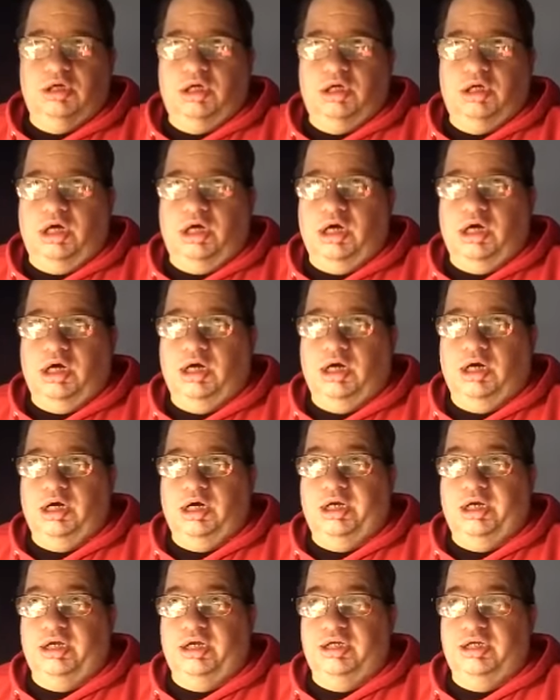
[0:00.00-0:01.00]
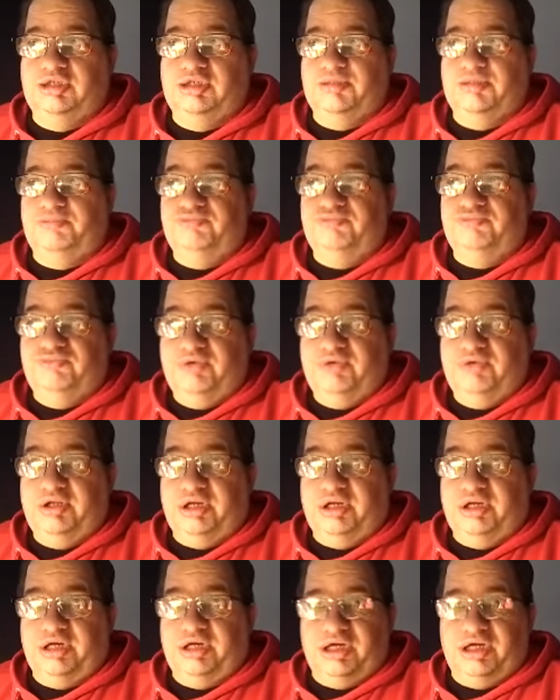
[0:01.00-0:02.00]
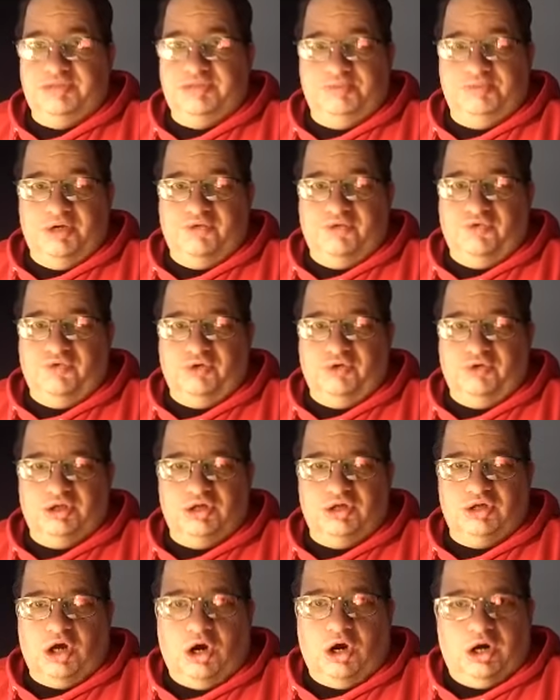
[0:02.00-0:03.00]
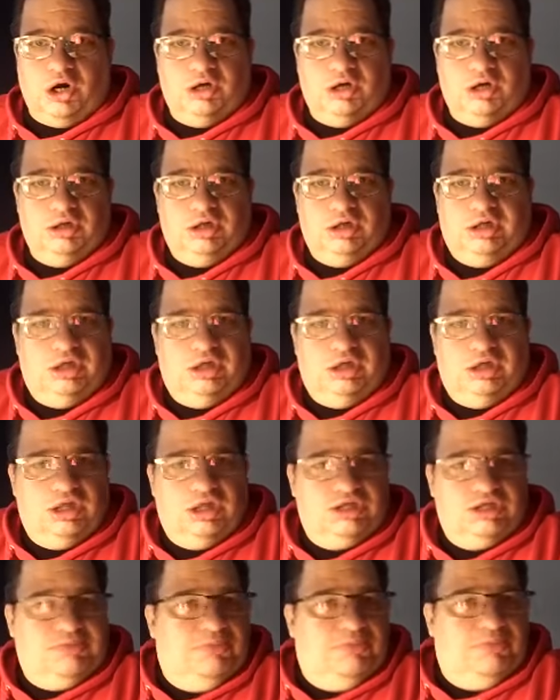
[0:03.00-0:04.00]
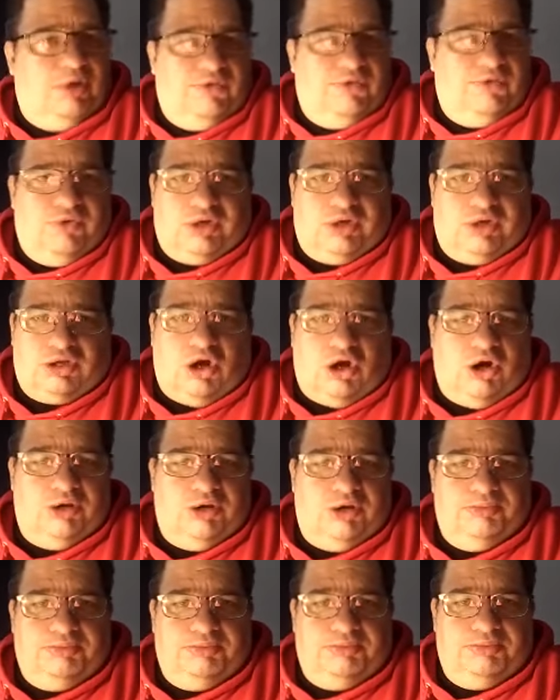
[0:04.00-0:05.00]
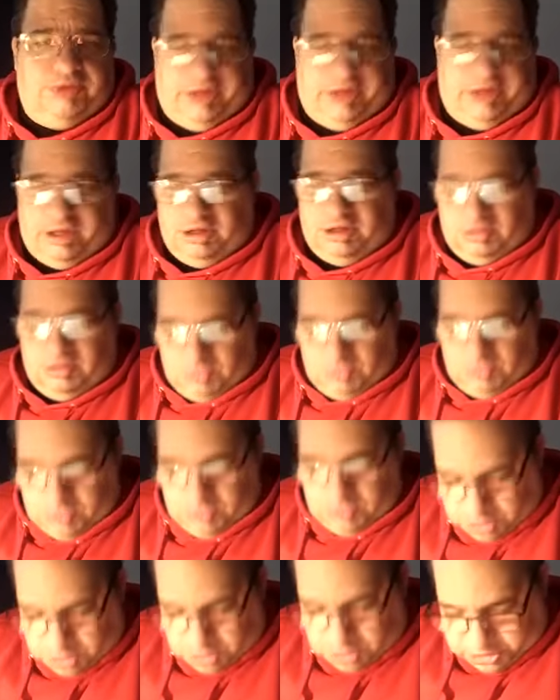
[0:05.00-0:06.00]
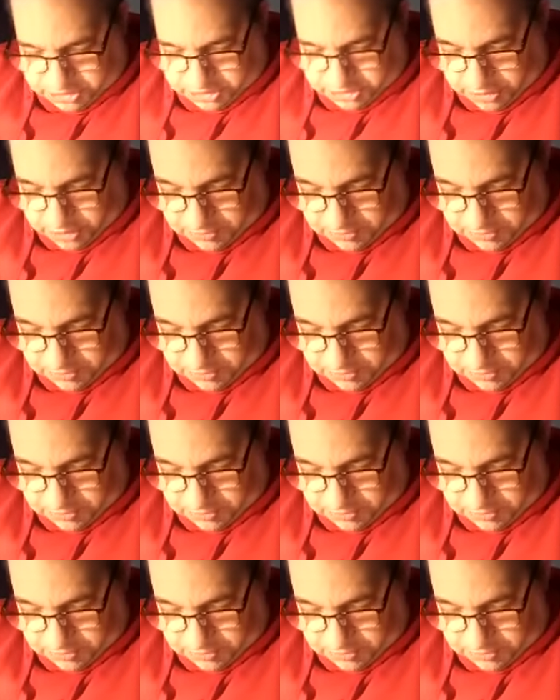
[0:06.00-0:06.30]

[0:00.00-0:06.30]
And it's a really nice, beautiful guitar. It's beautiful guitar playing and stuff.